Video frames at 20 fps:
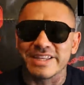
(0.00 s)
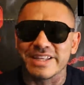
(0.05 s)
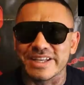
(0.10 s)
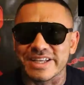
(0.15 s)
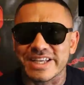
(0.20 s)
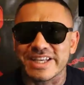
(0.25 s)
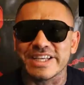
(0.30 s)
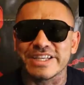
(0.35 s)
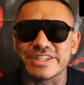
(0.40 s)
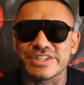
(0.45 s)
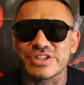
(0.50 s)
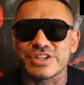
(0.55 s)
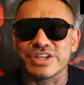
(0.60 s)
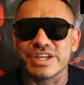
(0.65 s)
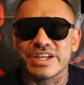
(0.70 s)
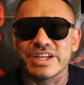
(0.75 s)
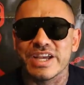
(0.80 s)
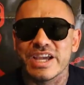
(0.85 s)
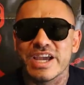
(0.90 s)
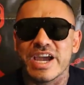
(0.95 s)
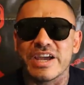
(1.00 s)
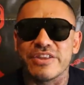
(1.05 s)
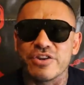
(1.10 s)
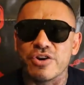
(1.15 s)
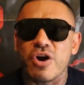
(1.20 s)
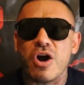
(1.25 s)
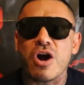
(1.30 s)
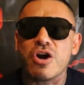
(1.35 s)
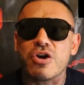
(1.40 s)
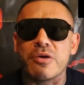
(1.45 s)
in the kitchen, and
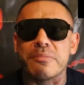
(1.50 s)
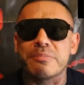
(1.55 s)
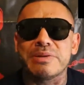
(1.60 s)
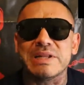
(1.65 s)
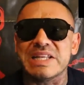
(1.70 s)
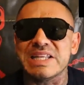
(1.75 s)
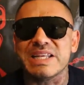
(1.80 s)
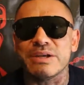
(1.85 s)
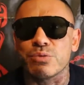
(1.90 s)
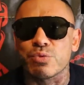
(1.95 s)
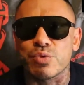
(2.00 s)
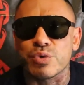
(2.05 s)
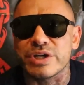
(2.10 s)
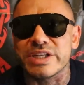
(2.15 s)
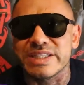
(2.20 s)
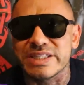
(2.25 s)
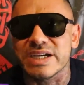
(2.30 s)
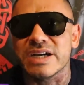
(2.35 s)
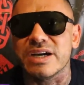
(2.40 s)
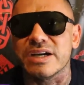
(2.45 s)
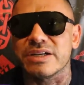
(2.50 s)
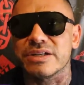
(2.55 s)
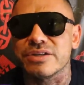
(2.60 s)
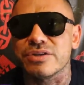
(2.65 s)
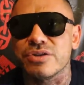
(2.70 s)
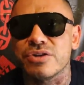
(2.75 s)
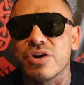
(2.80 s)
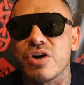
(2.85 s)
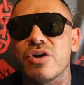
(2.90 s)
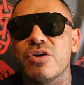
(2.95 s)
they're all completely
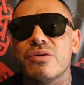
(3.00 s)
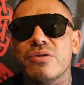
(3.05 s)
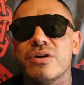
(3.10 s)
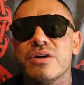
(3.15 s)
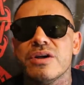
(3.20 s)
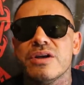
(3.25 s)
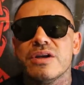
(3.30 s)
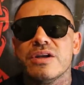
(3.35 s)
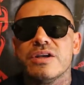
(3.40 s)
redone, you know.